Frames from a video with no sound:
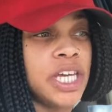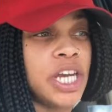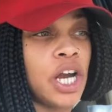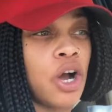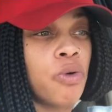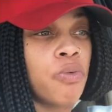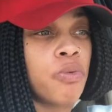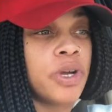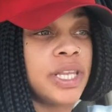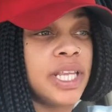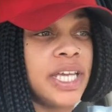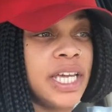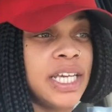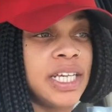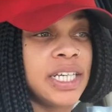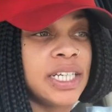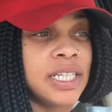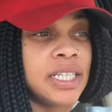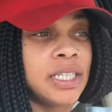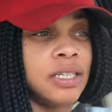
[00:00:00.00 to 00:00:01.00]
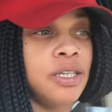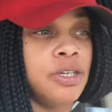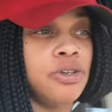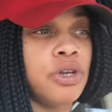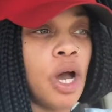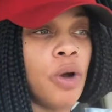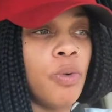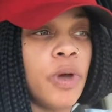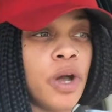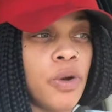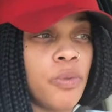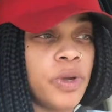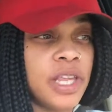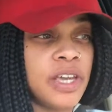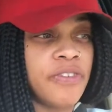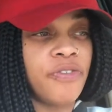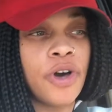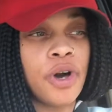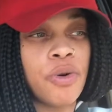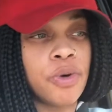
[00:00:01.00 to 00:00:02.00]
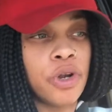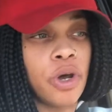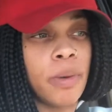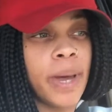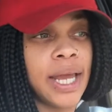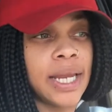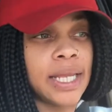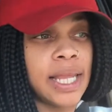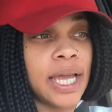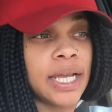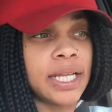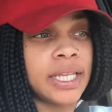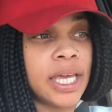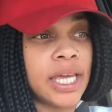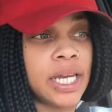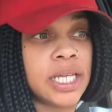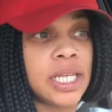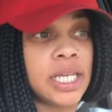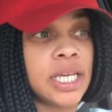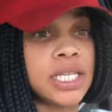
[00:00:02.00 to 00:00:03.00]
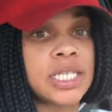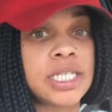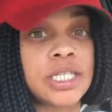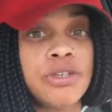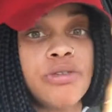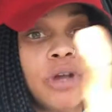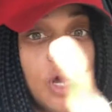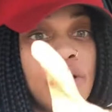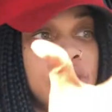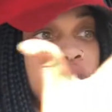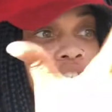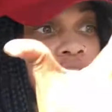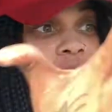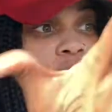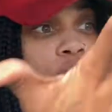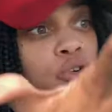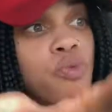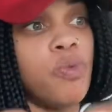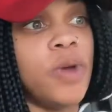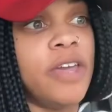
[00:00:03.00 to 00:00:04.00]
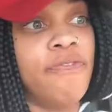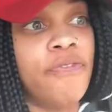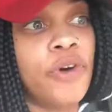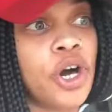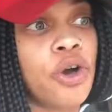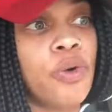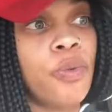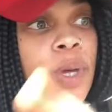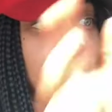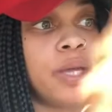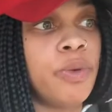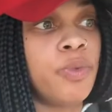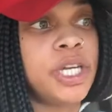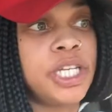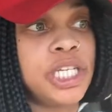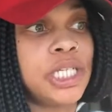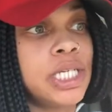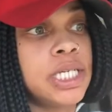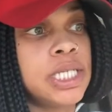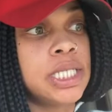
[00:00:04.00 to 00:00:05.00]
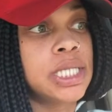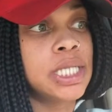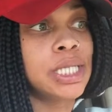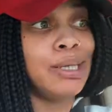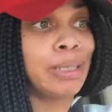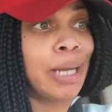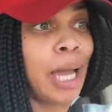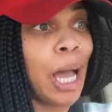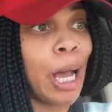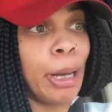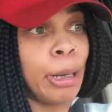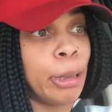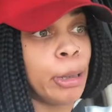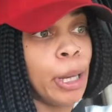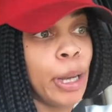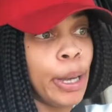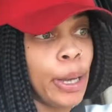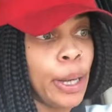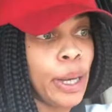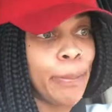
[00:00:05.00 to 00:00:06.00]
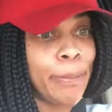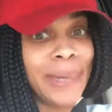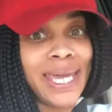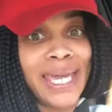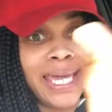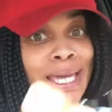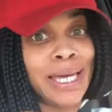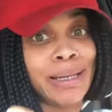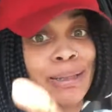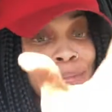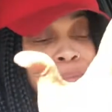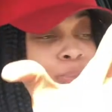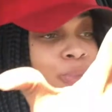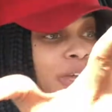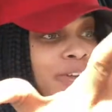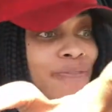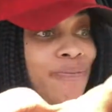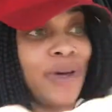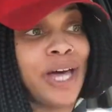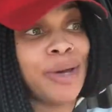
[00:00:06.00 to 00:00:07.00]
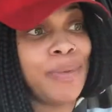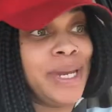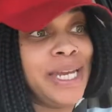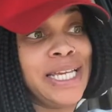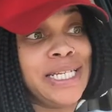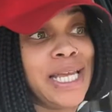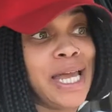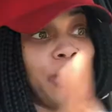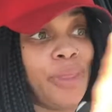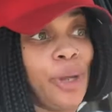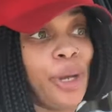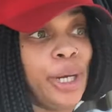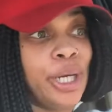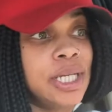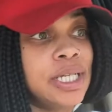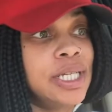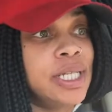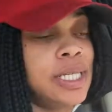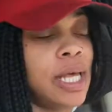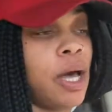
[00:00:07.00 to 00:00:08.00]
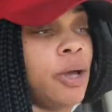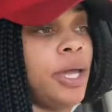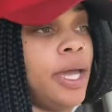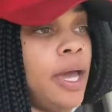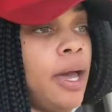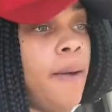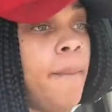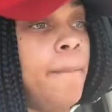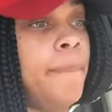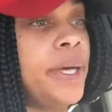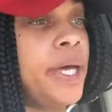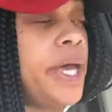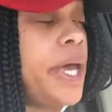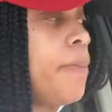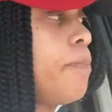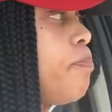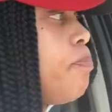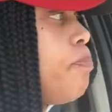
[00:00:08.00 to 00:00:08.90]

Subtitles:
don't really, you know, we don't really fuck with nobody like that unless, you know, it's just who we fuck with, which is, you know, me and him, we fuck with each other. So yeah, but